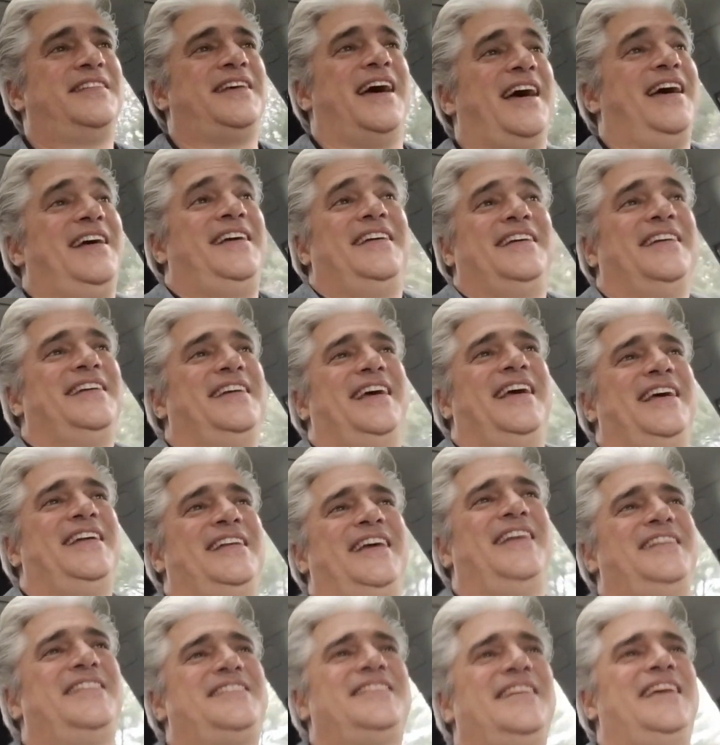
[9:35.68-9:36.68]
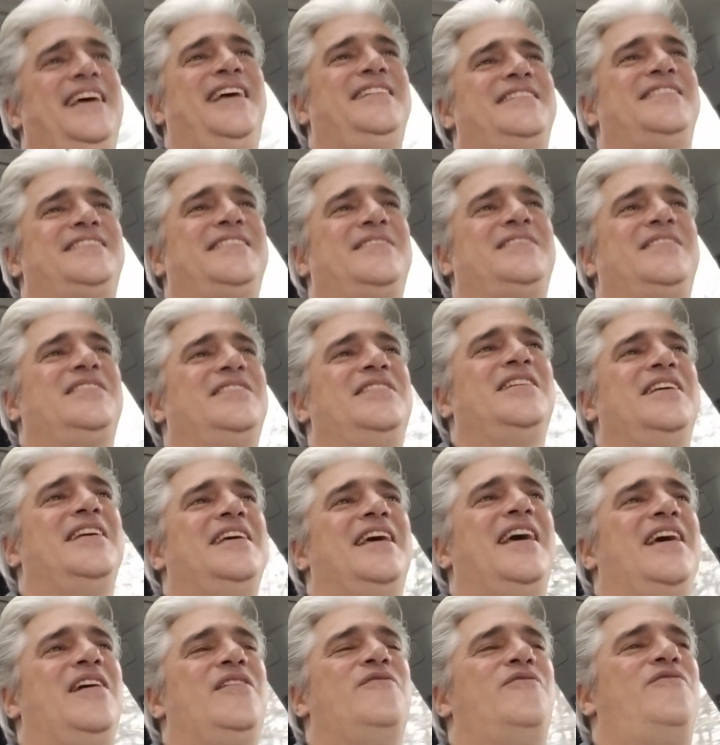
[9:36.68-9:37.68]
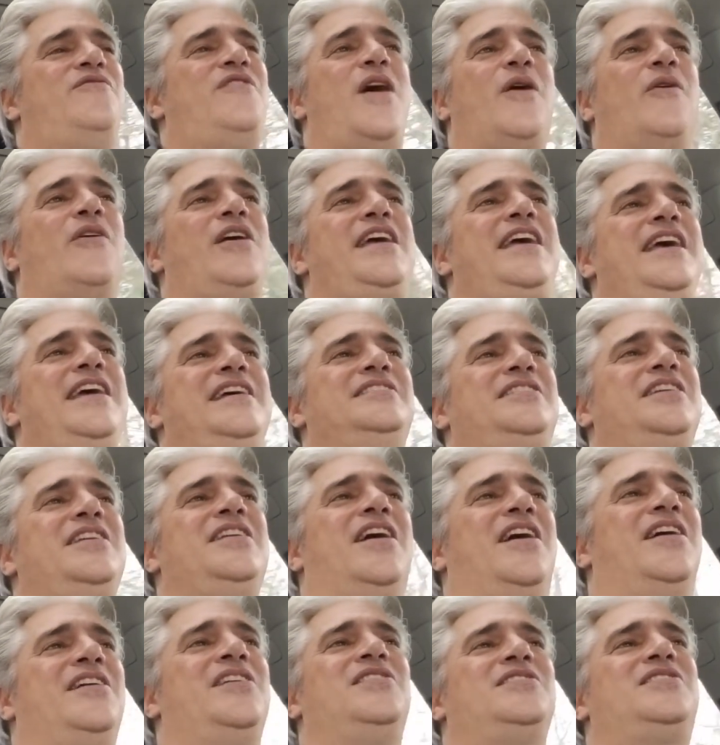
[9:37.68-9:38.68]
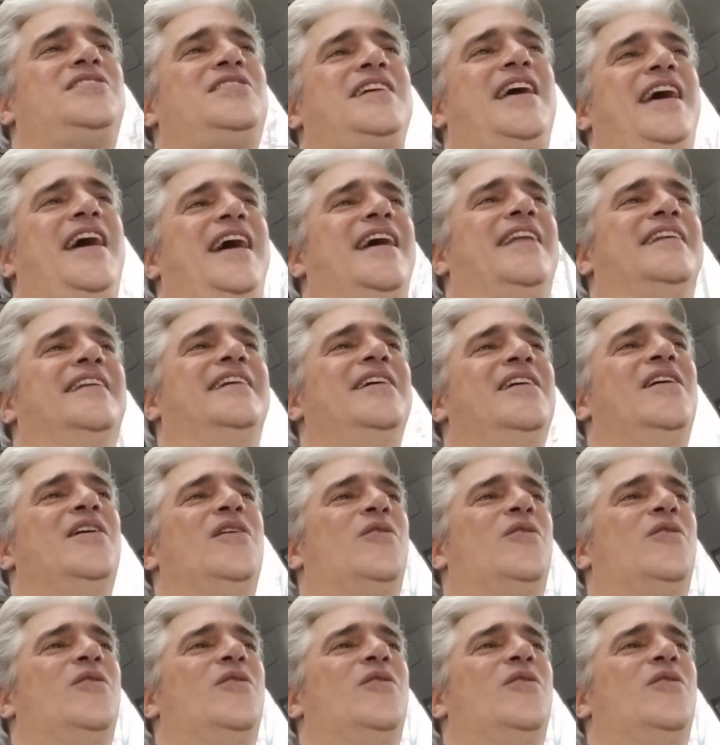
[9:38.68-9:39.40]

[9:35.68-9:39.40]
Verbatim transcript: Okay, it, it's it's very easy to understand.